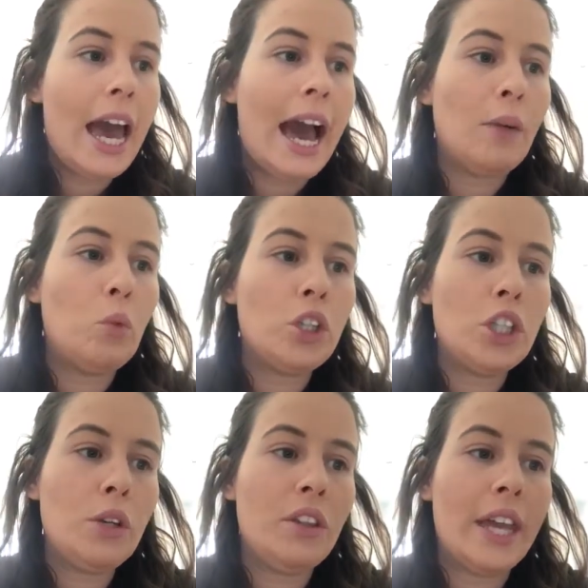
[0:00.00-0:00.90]
And what
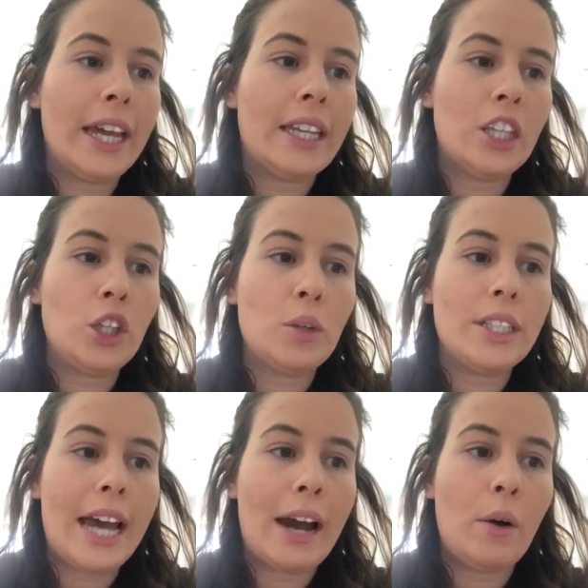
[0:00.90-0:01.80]
do you think that you could
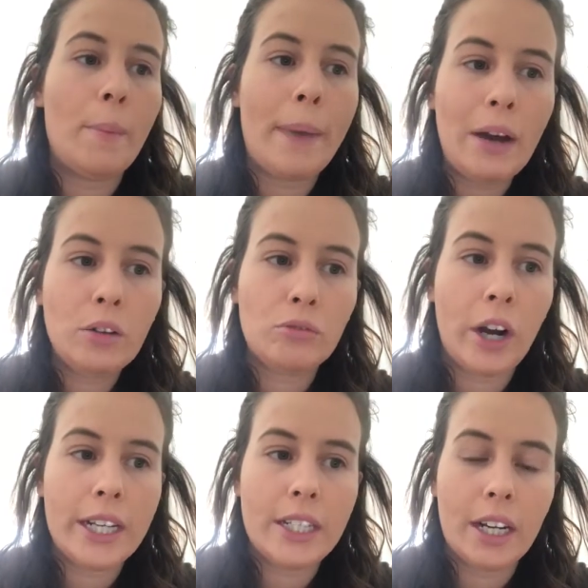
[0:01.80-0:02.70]
tell about the
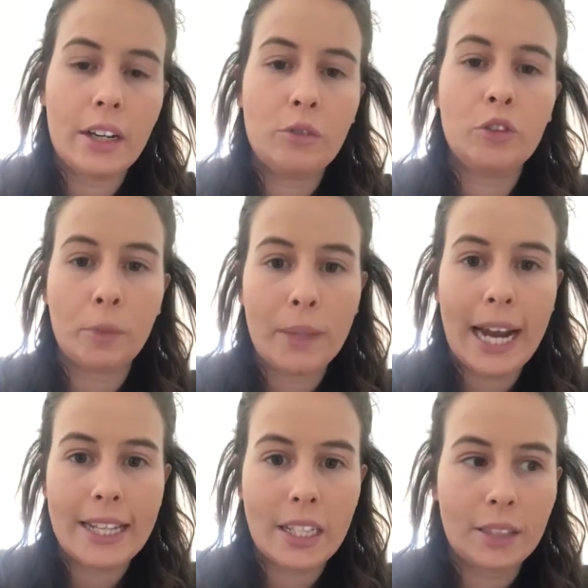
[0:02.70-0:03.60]
writer from the
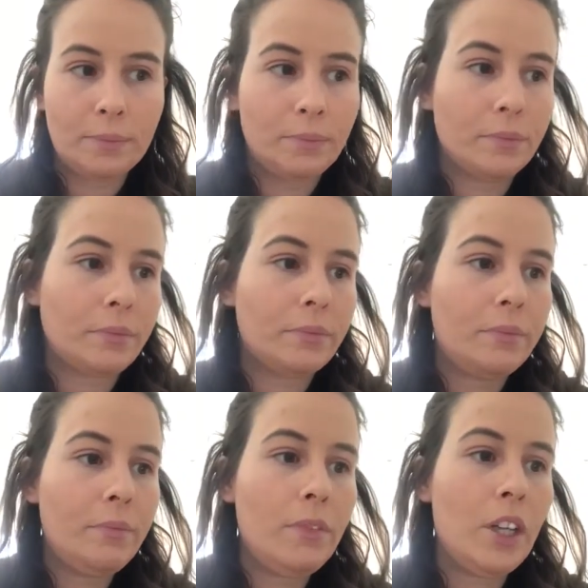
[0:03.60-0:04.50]
letter?
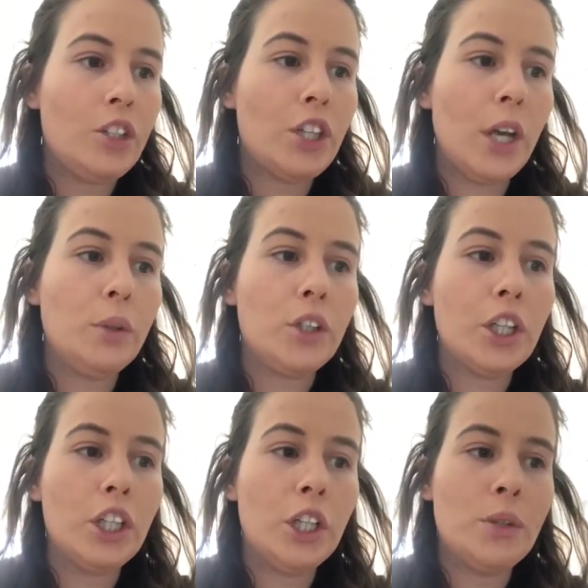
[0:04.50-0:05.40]
So you're
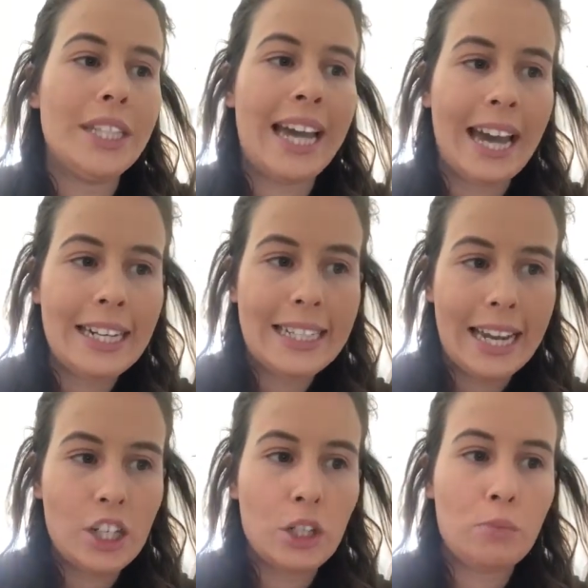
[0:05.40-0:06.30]
going to use the
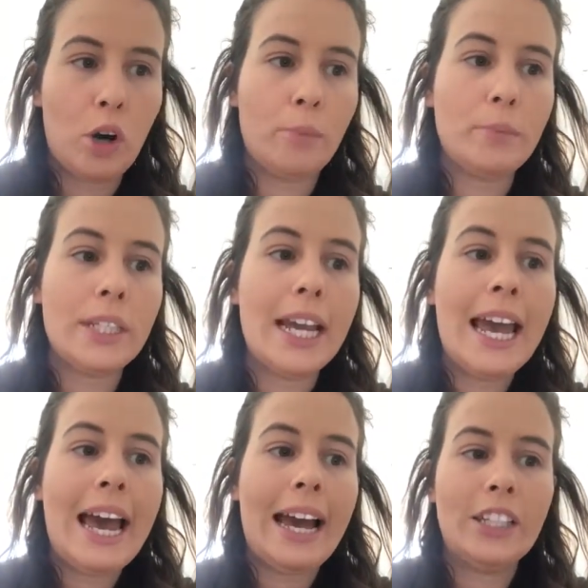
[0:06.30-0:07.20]
annotation prompt
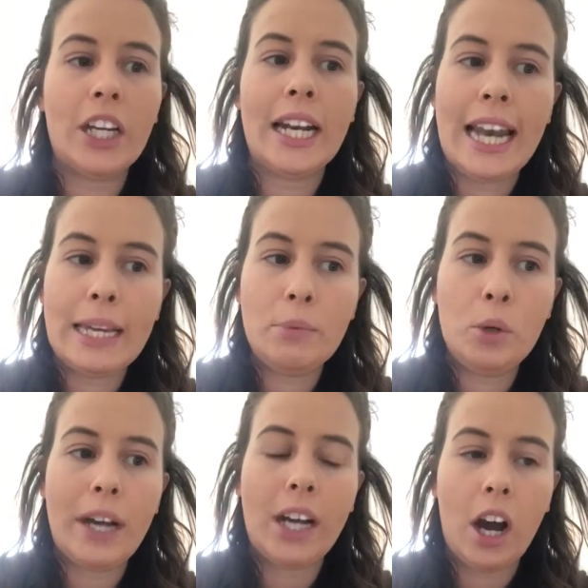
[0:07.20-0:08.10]
and you're going to
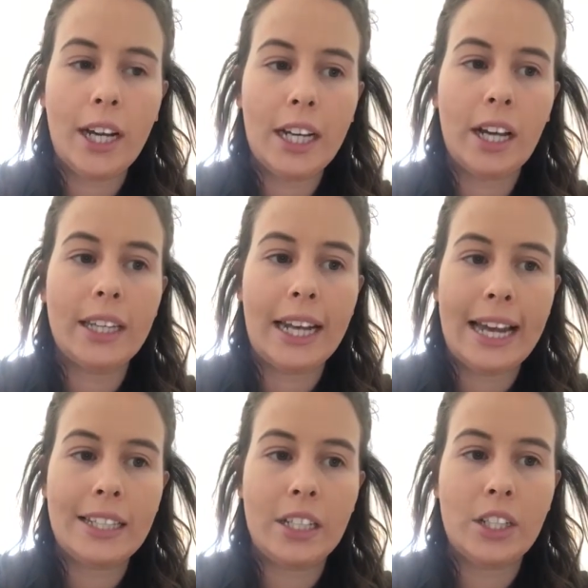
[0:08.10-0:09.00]
label and highlight the
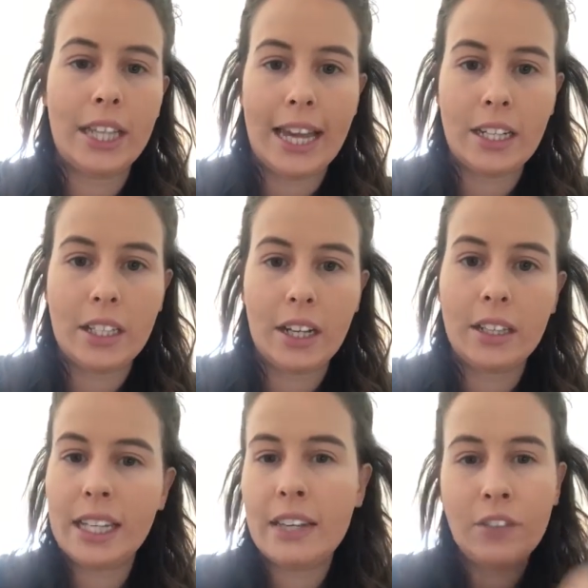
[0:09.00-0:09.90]
letter to the editor.
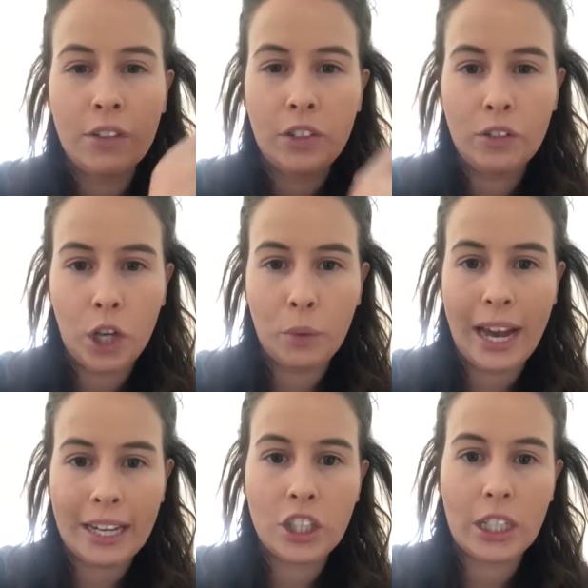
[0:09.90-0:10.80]
Even if you don't
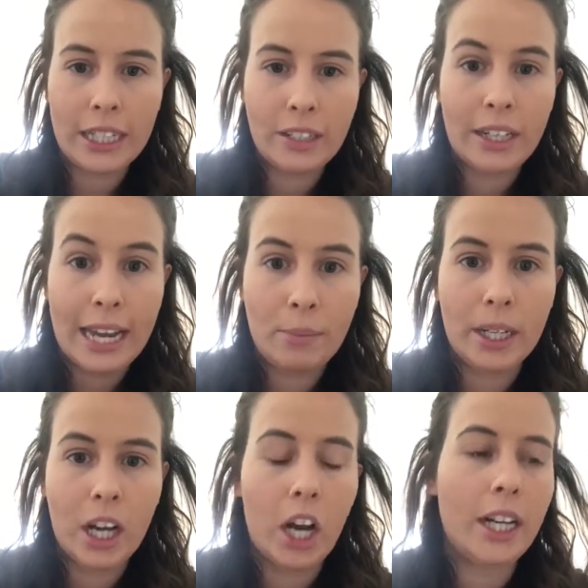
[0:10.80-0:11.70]
actually label
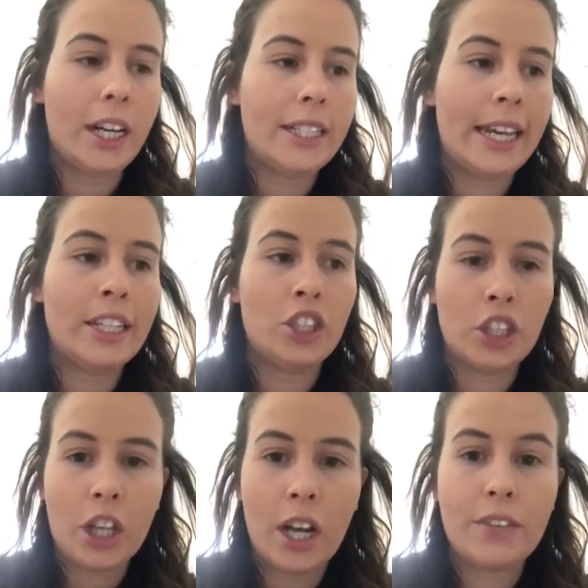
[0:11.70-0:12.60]
and highlight it,
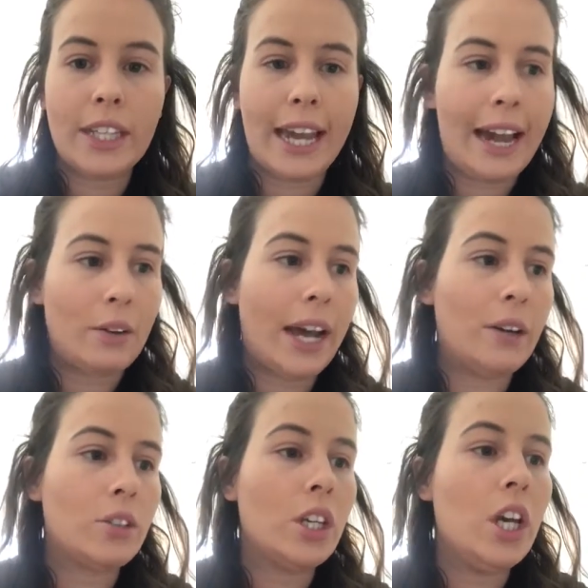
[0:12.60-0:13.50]
just kind of say it out
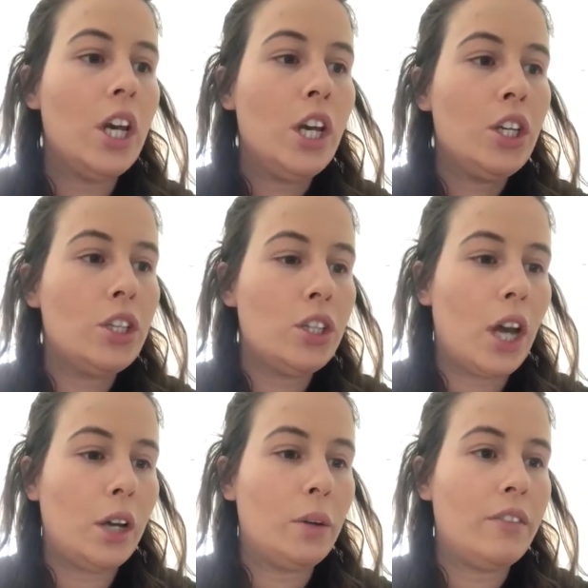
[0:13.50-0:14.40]
loud. So
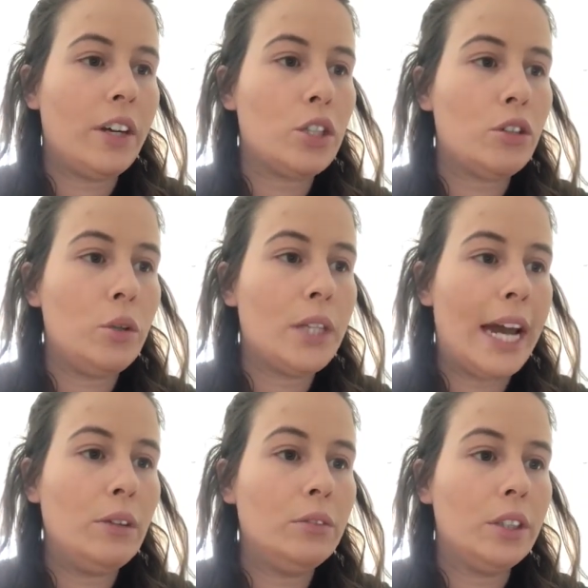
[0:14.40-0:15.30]
if I scroll
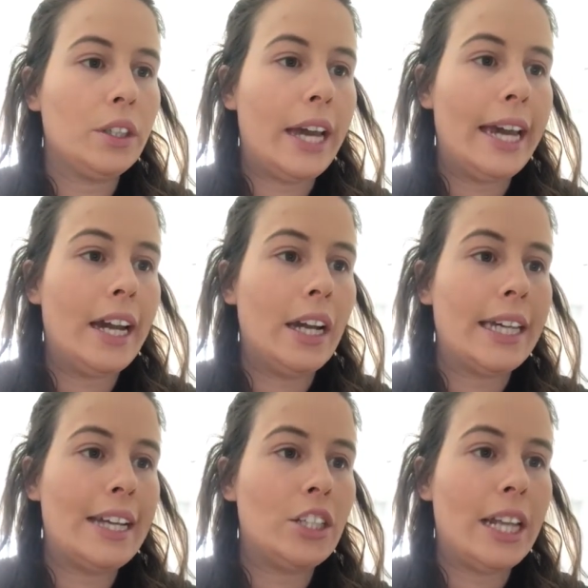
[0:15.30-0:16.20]
down, okay, I
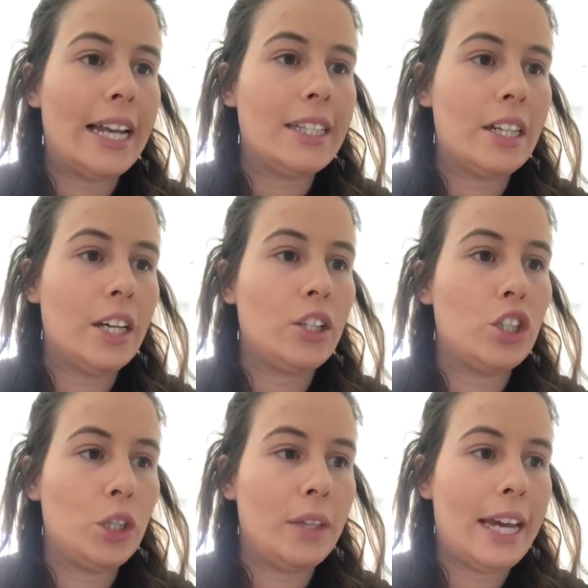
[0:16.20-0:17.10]
get to the letter
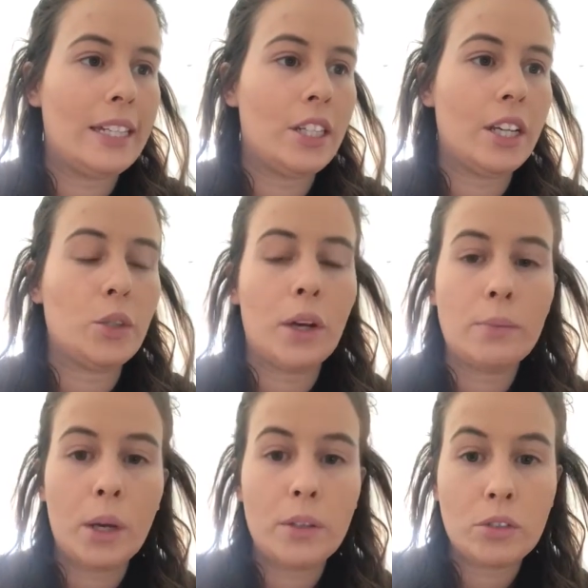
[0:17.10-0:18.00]
to the editor. So I'm
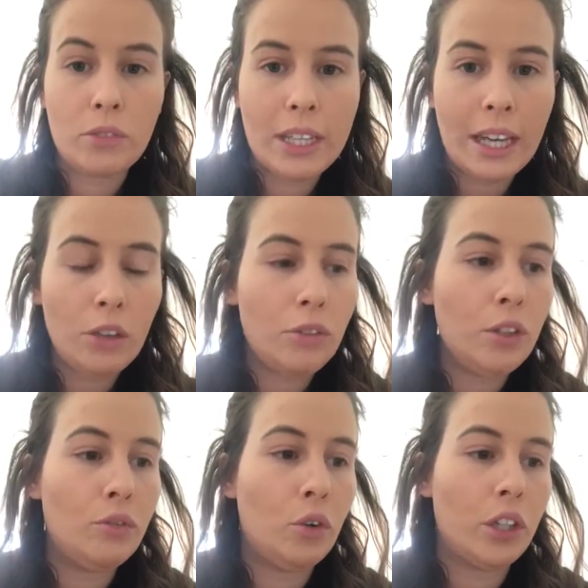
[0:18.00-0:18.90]
going to read that
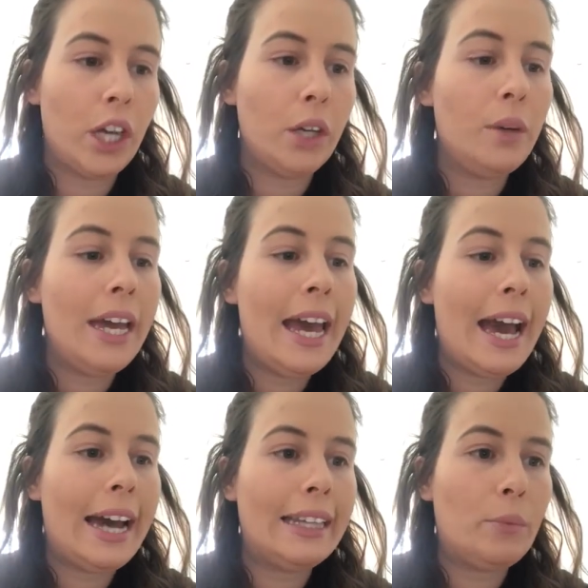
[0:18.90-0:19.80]
through for you,
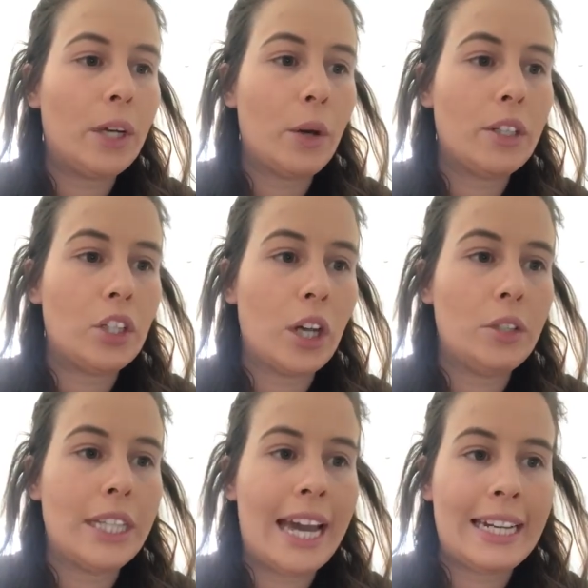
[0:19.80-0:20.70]
and then we're going to go
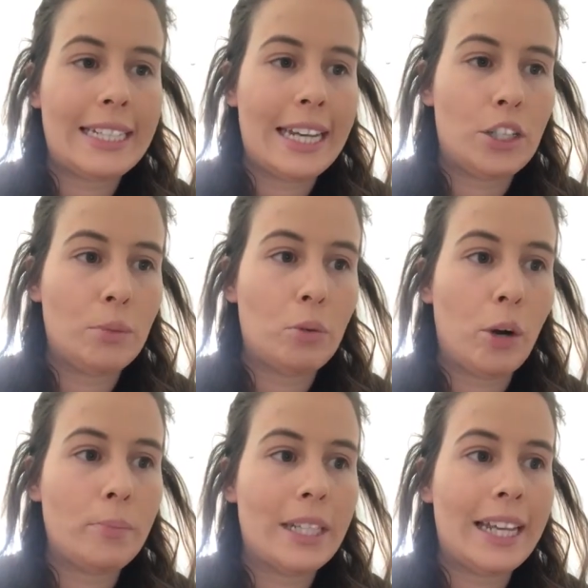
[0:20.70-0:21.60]
to the annotation
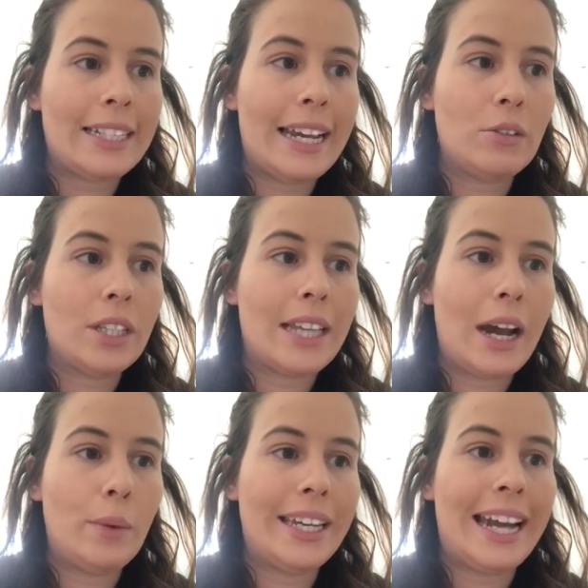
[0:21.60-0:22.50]
prompt, and that tells us
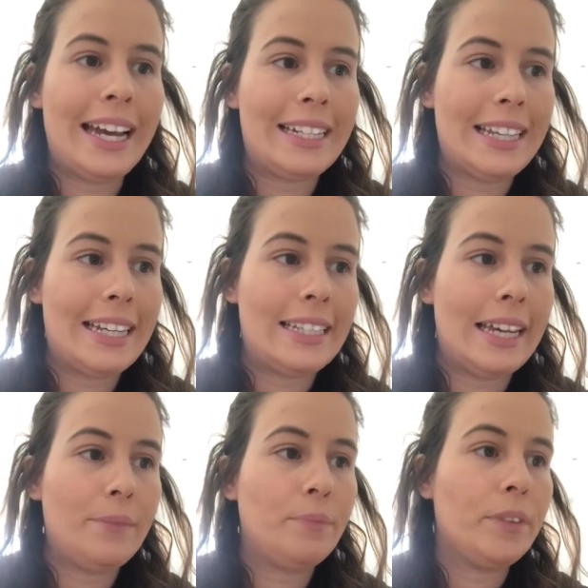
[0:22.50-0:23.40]
how we can annotate
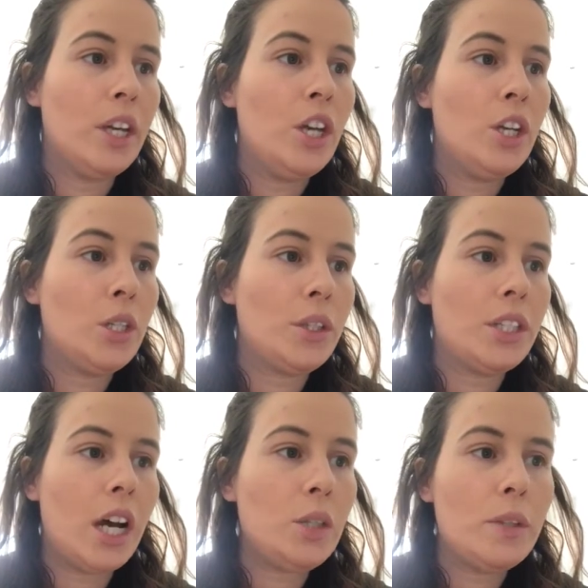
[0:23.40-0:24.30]
it. So it
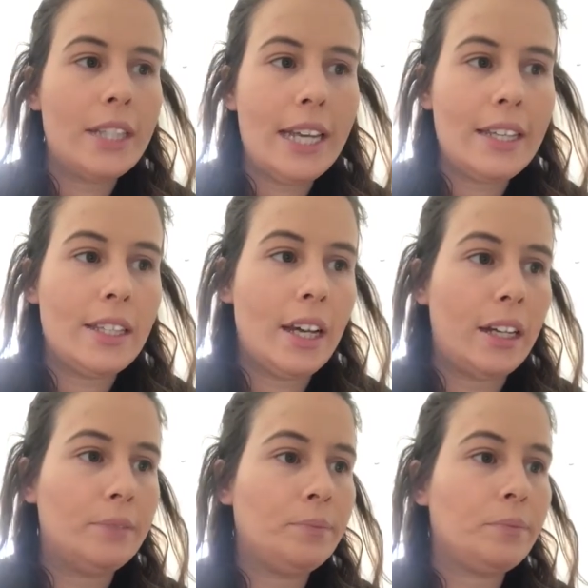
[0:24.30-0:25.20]
starts with, "Dear Sir,